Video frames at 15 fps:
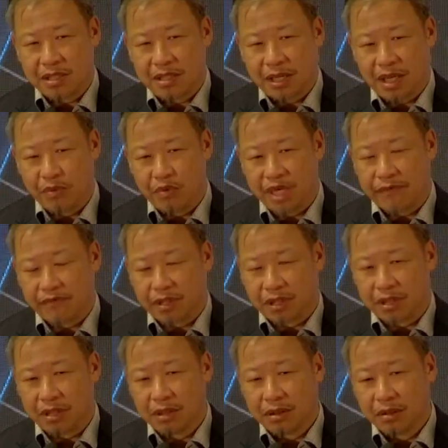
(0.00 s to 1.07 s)
and we have the
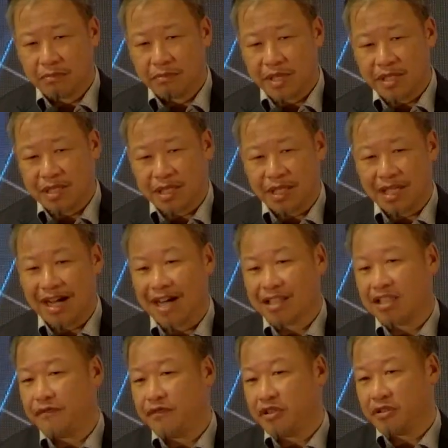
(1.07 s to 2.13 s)
basically
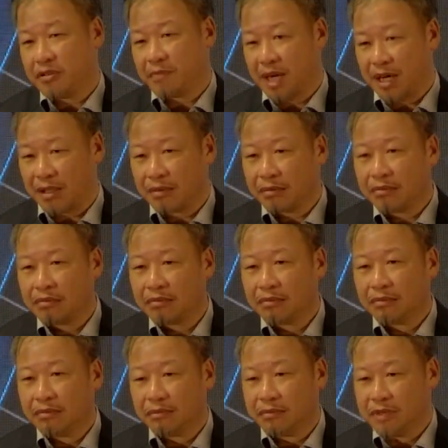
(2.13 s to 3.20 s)
artificial part,
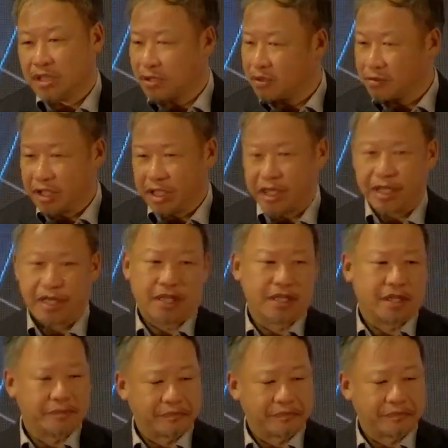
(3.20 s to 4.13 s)
including AI.